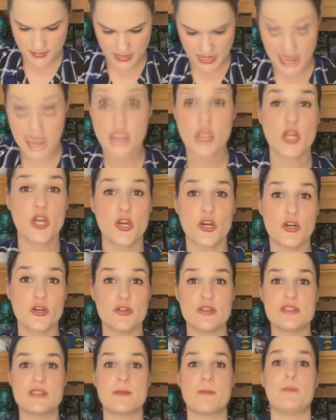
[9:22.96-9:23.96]
and
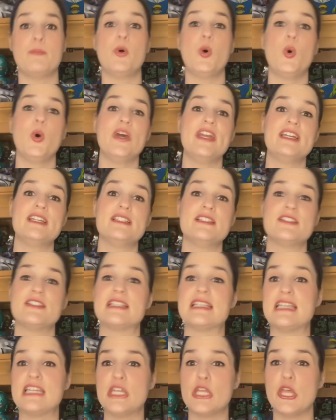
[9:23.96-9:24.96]
girls, boys
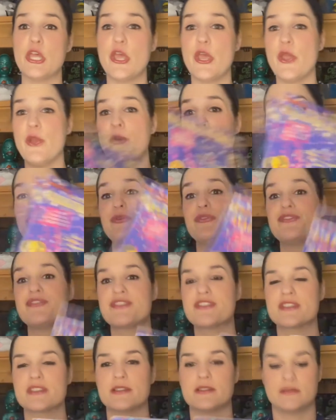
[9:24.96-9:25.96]
and
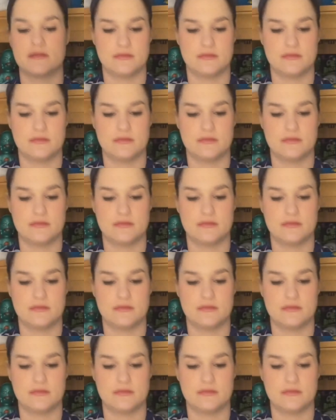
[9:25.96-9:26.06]
girls.